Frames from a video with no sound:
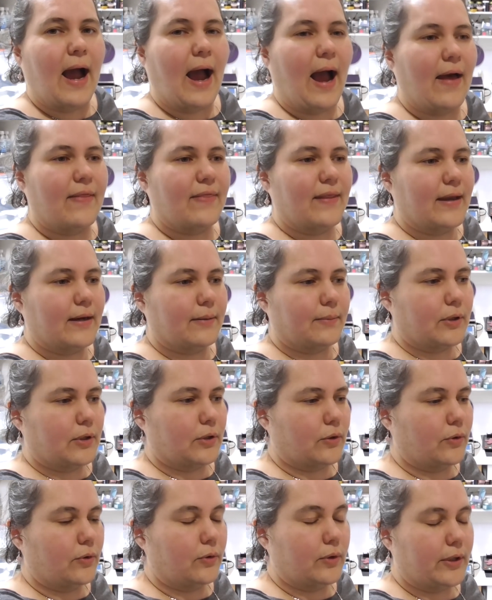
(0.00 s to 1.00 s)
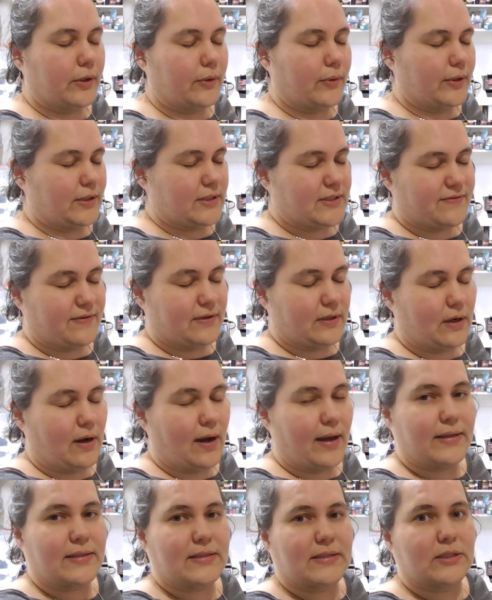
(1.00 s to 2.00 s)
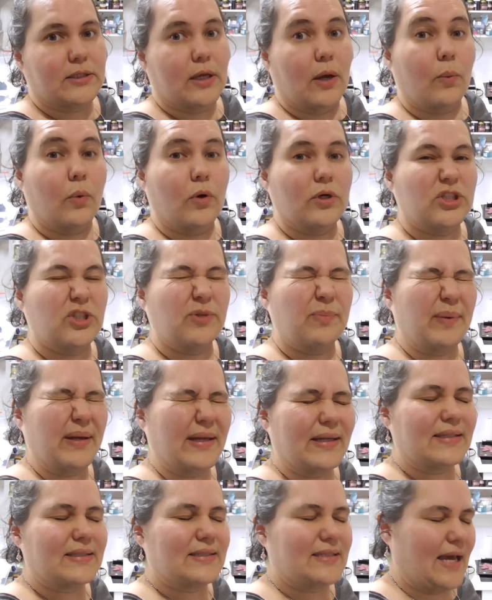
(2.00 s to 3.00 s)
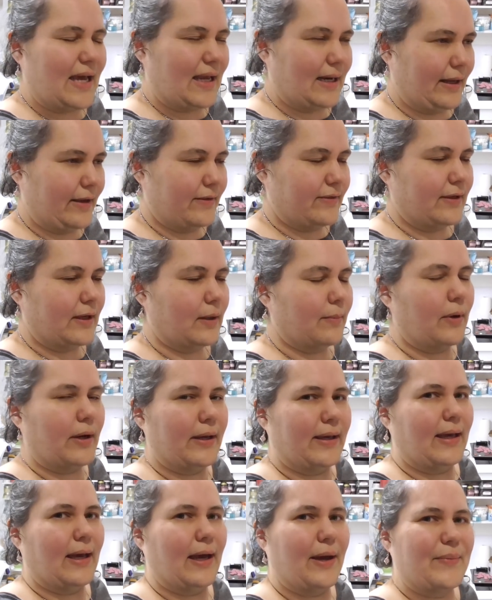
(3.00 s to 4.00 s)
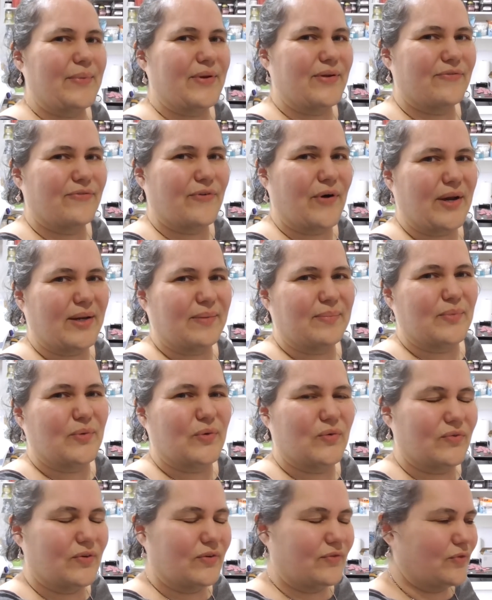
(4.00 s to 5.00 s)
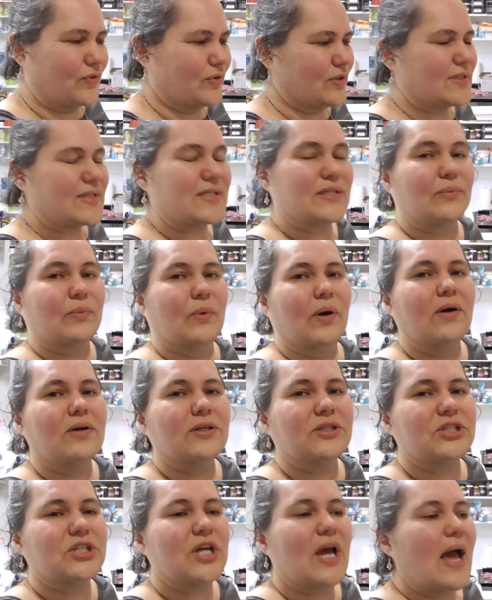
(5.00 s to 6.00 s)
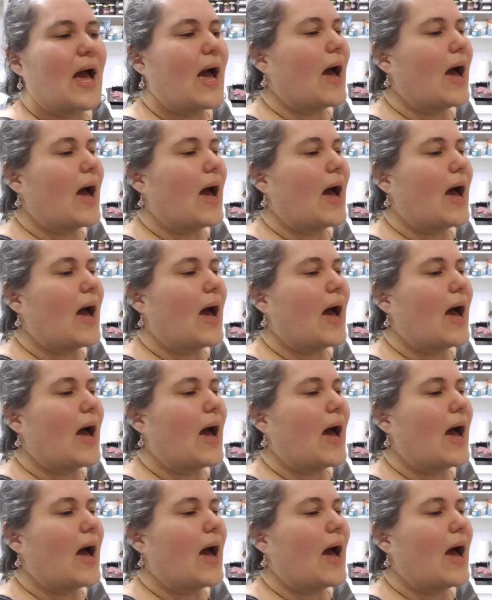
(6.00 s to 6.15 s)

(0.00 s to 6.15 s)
And then I'm going to call it quits for the night and watch a bit of telly. I think I might get hubby to find a movie for us to watch.